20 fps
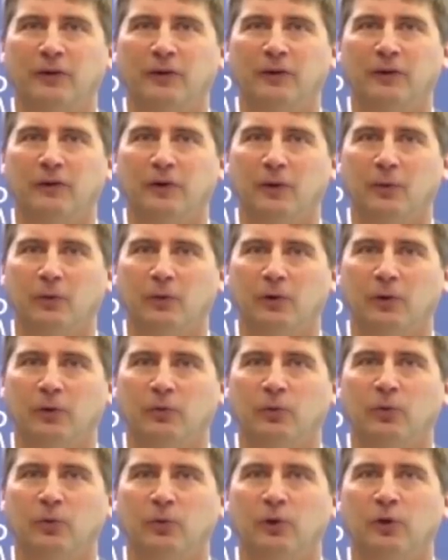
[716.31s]
Yet when a
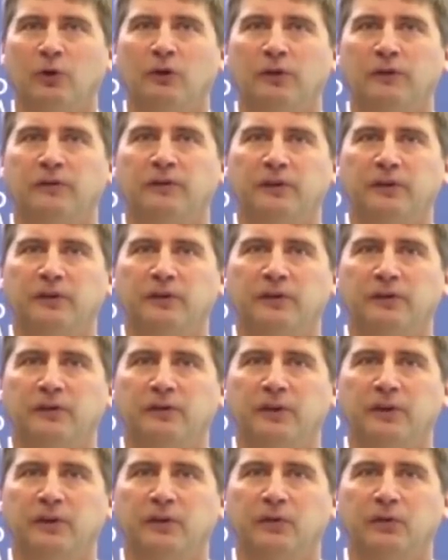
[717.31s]
really
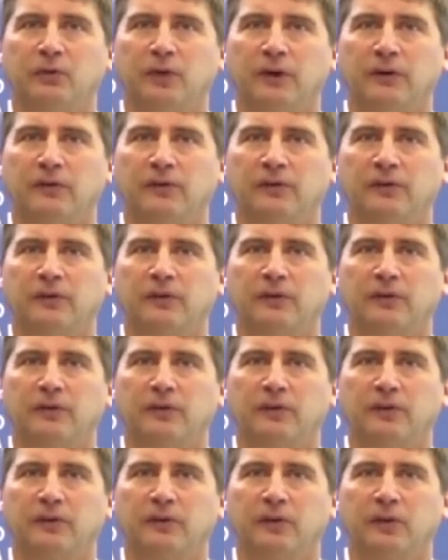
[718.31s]
significant crisis
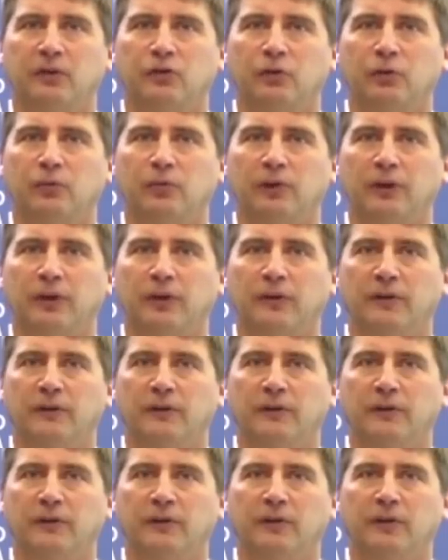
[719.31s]
uh, took place,